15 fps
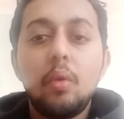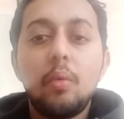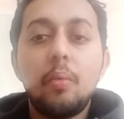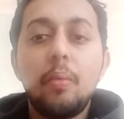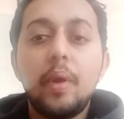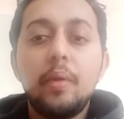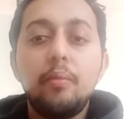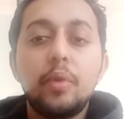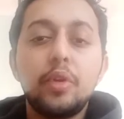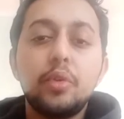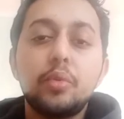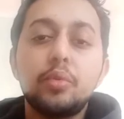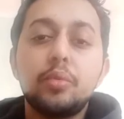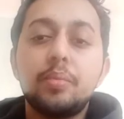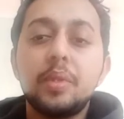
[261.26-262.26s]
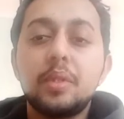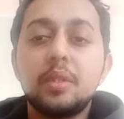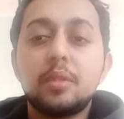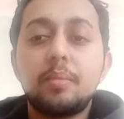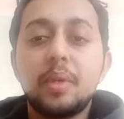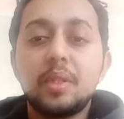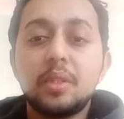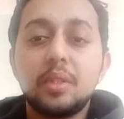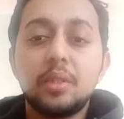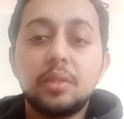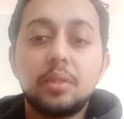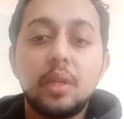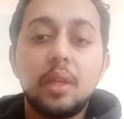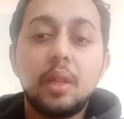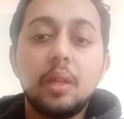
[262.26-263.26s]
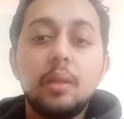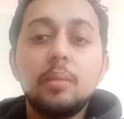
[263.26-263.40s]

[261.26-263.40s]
When we use business presentation skill,